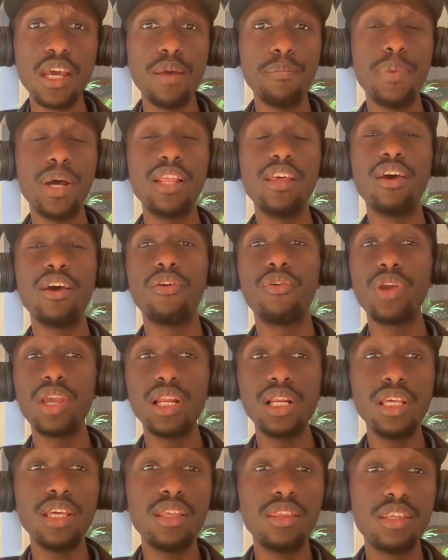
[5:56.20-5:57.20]
But
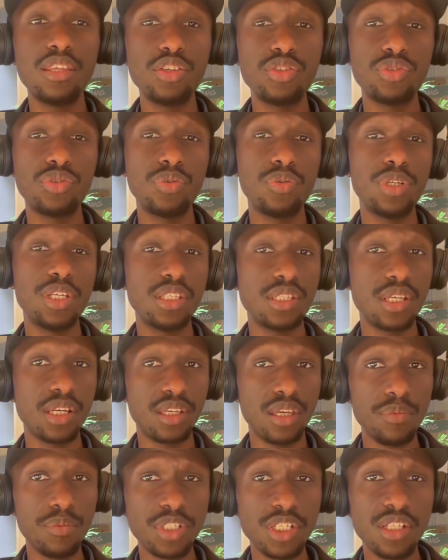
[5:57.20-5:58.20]
really, this tool is a
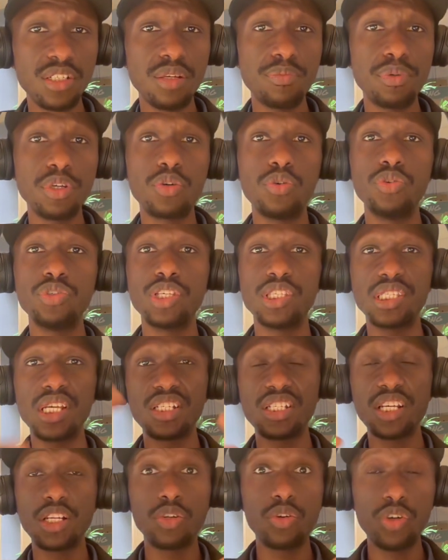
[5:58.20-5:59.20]
game changer because it's
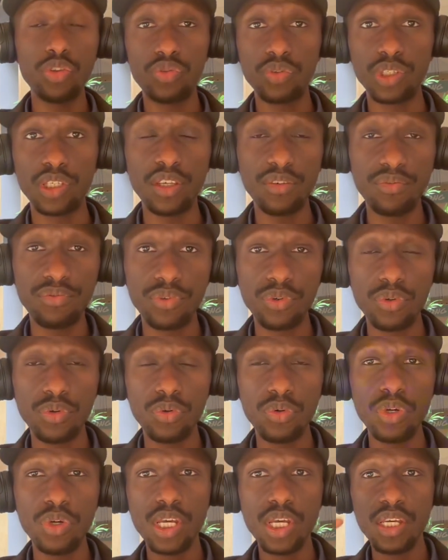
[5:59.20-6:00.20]
actually going to give
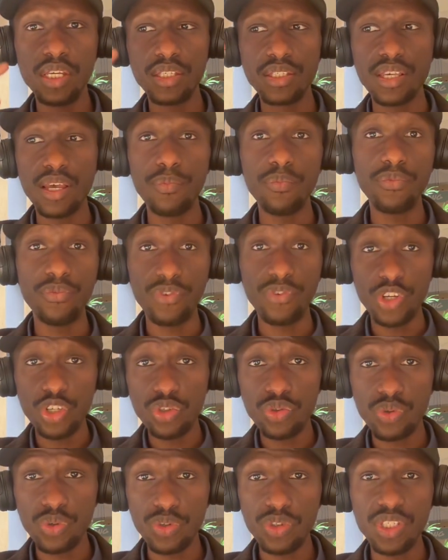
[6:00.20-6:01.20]
you some
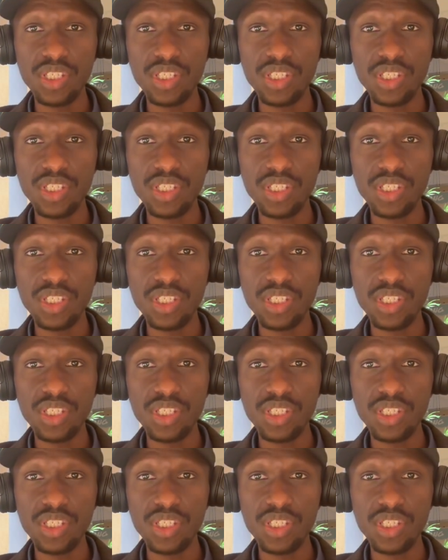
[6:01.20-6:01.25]
visuals,